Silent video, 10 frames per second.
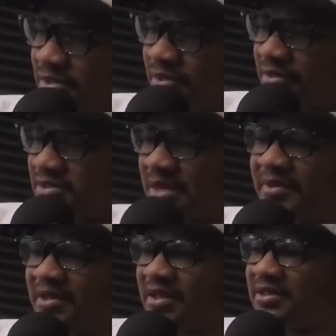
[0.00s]
something
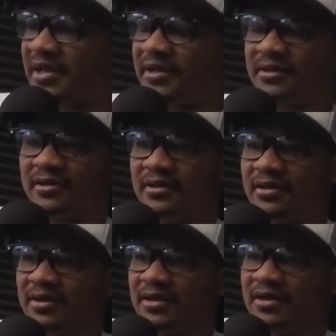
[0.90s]
like that?
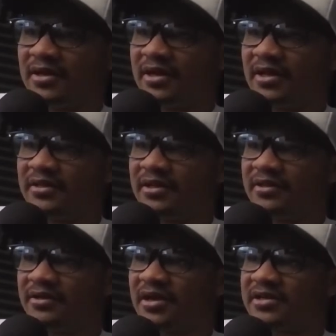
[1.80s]
And the other
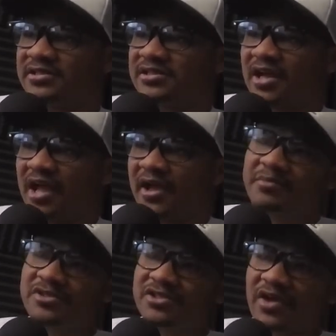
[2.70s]
guys, he's like, hey,
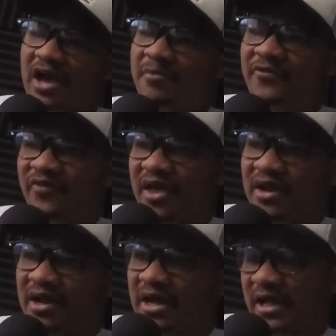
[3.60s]
I'm a fan.
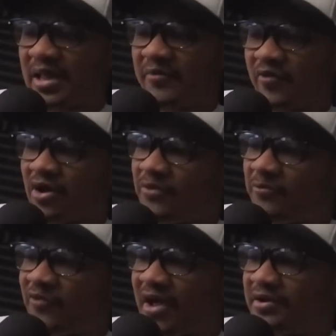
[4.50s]
I clap for all the
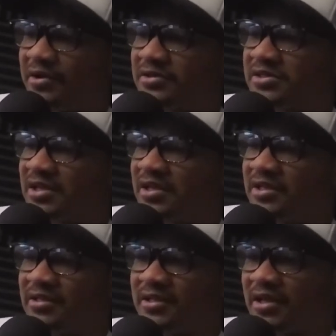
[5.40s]
fighters.
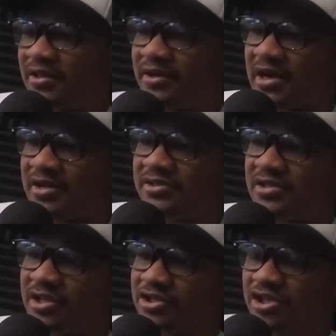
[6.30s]
And the other guys is
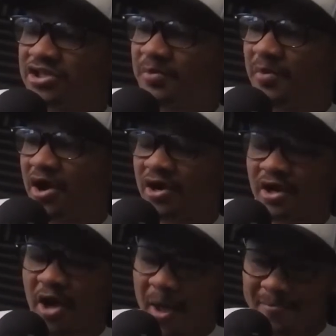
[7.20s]
like, this is America,
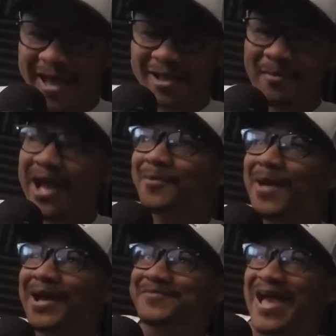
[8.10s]
MAGA, MAGA,
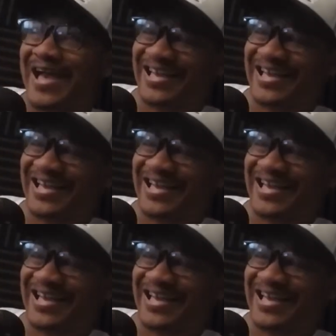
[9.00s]
MAGA, MAGA.